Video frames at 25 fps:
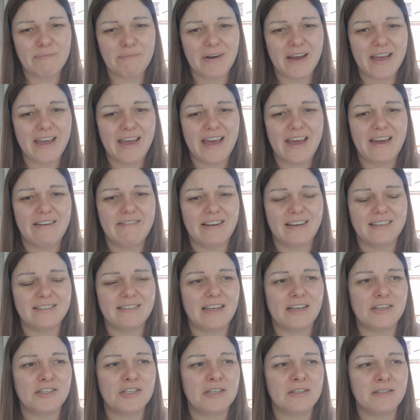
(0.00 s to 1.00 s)
my hair
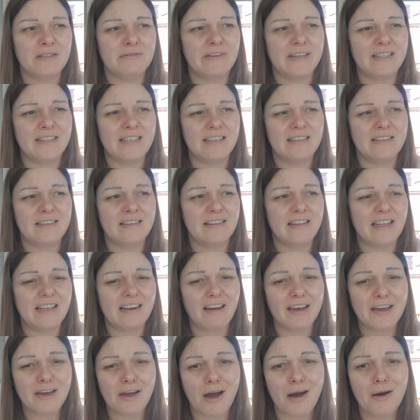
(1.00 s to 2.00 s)
extensions fitted and then
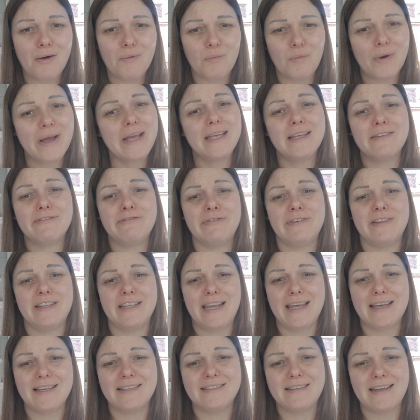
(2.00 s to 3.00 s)
I can't wait for the
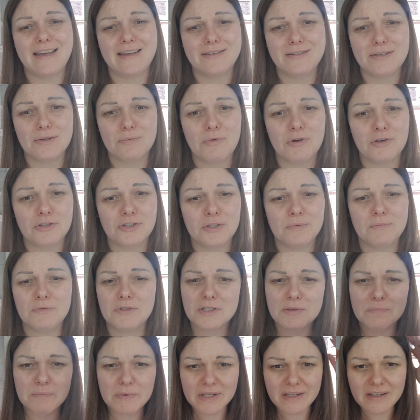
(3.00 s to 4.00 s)
next day to wash them,
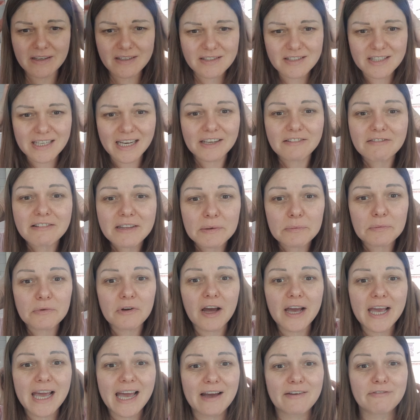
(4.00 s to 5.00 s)
just because generally when
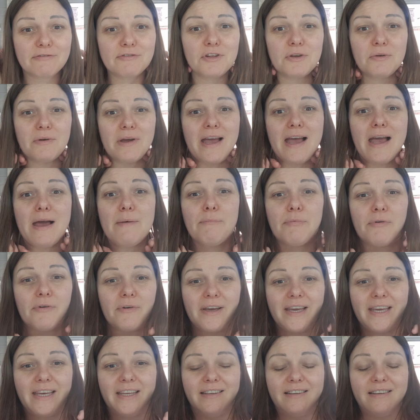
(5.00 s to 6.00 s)
I have new hair
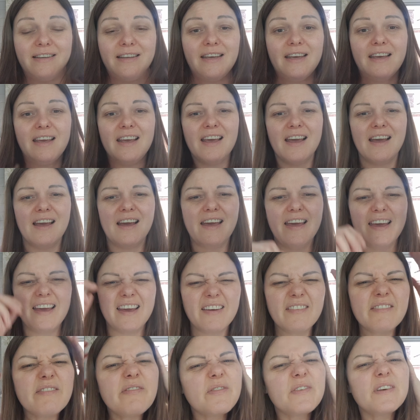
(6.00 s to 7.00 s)
put in,
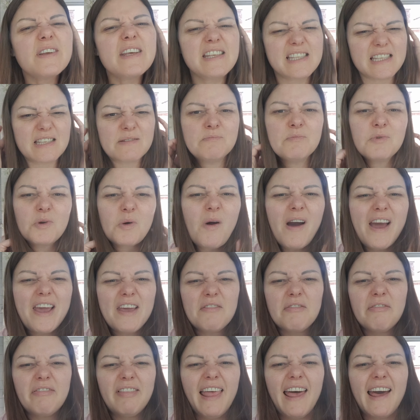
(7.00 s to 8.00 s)
it's
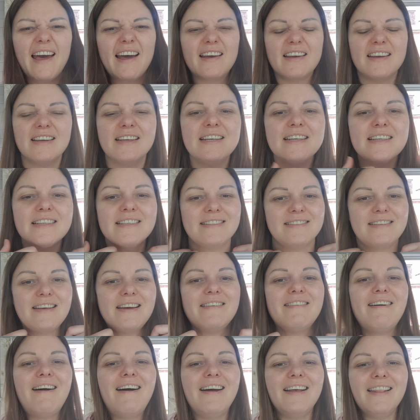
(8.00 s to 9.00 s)
quite flat.
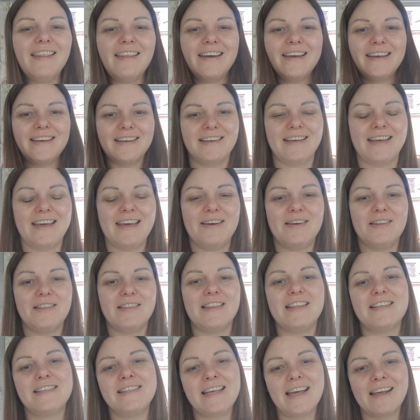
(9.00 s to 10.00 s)
So I like
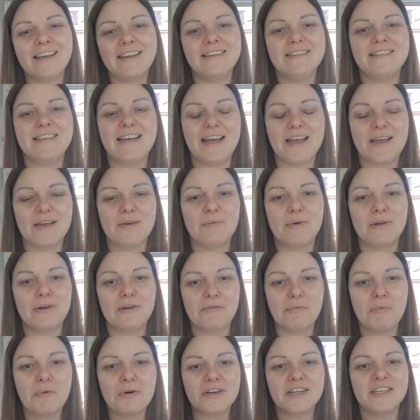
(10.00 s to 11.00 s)
it the second day when
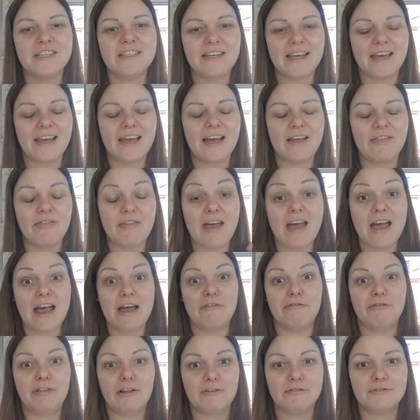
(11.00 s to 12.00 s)
I've washed it and the
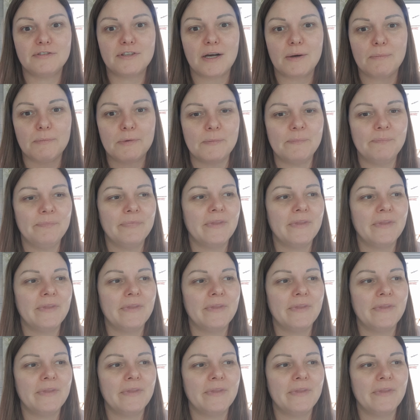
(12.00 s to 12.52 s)
hair fluffs up.